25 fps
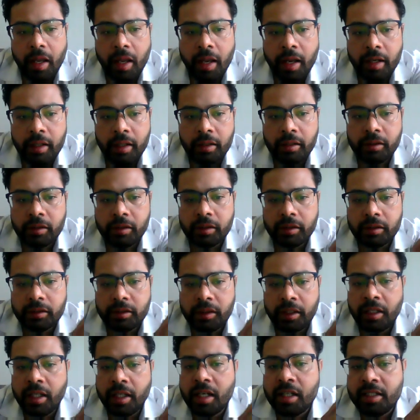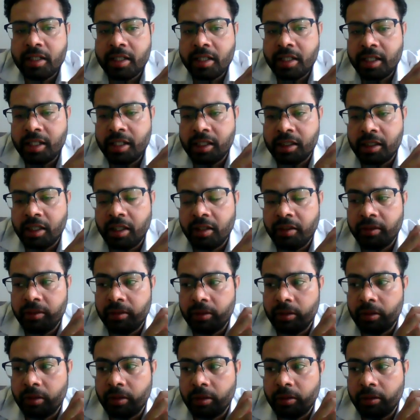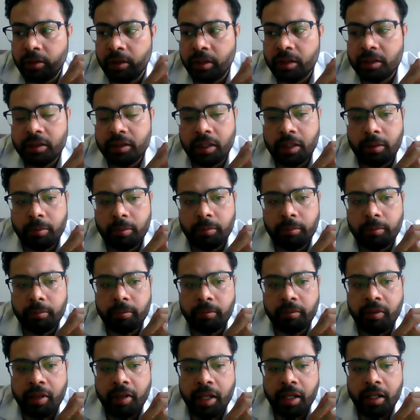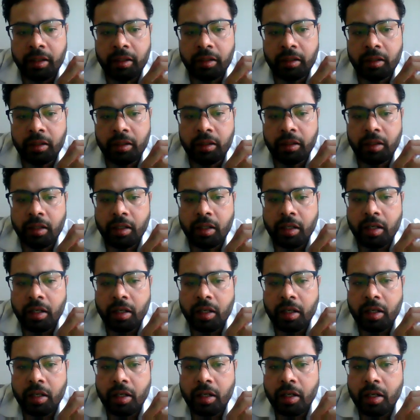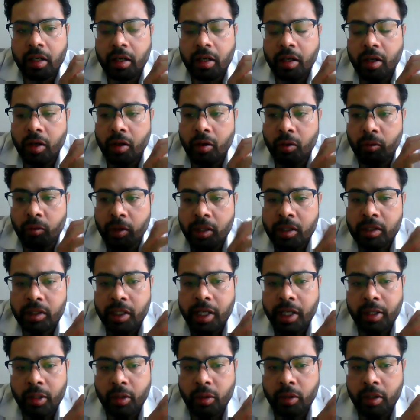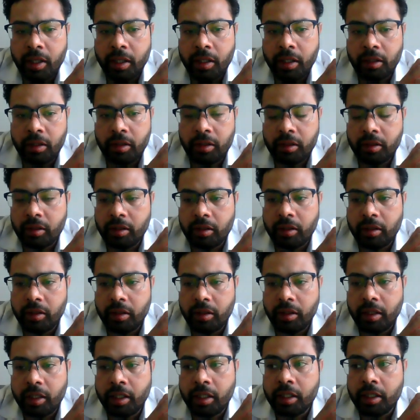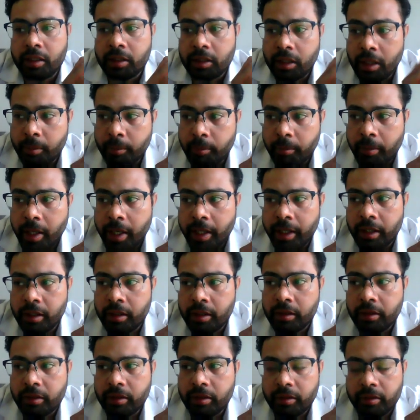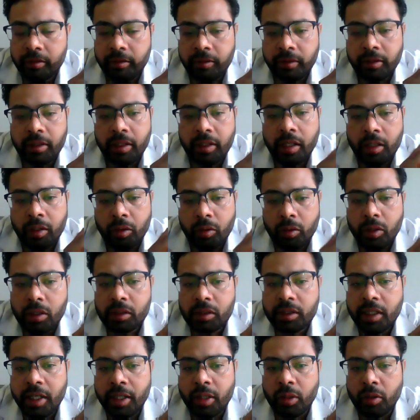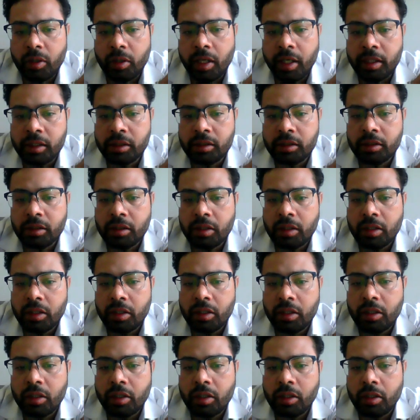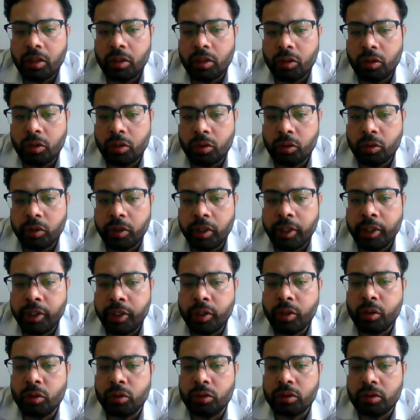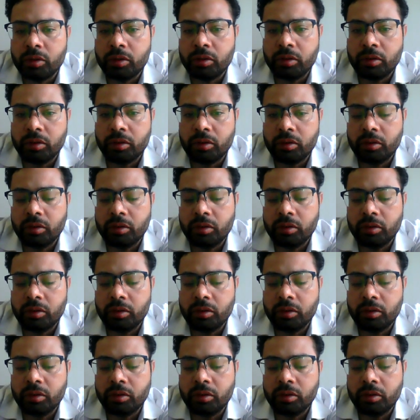And synergy is the function when one cytokine is combined with another cytokines to induce